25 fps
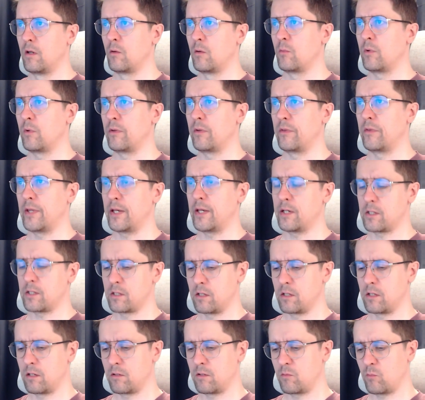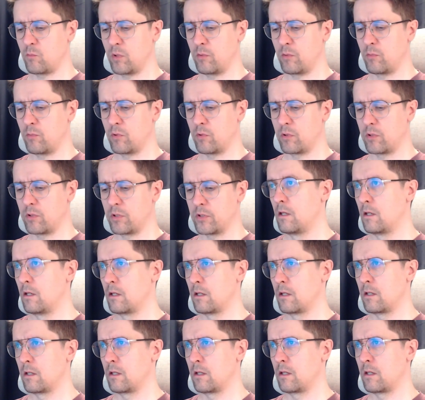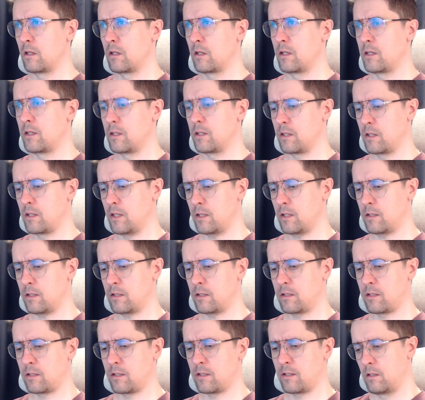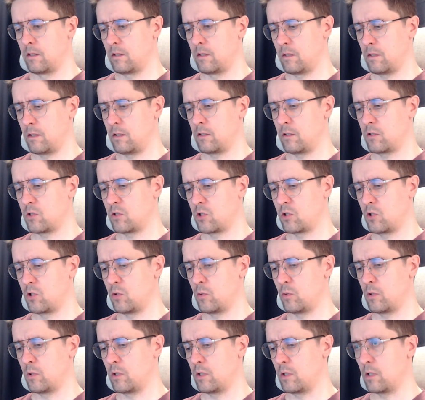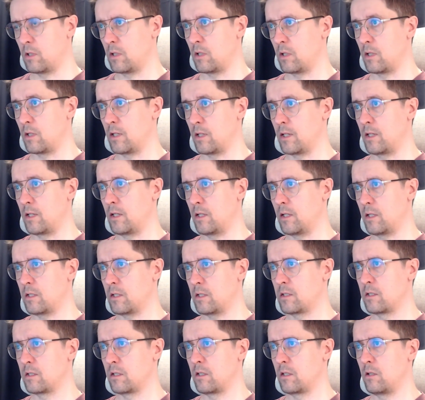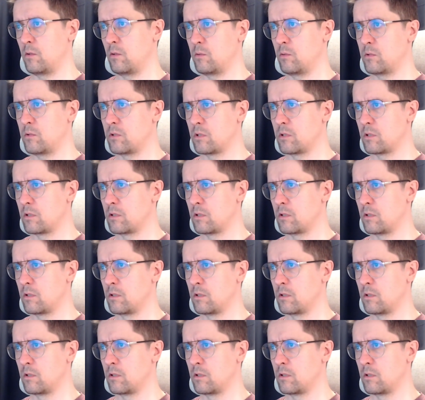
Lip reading: when that is done, we want to get SQL execute